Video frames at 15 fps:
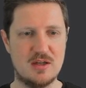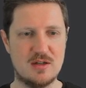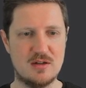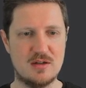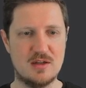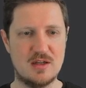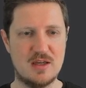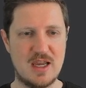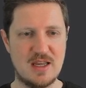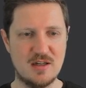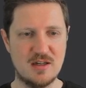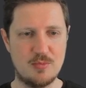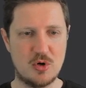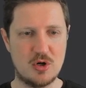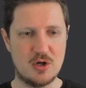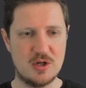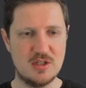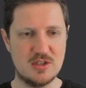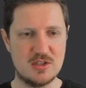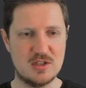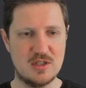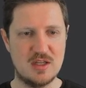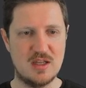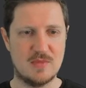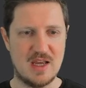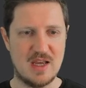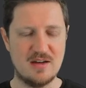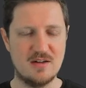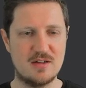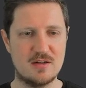a end point,
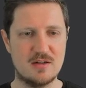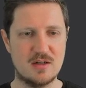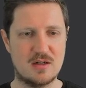and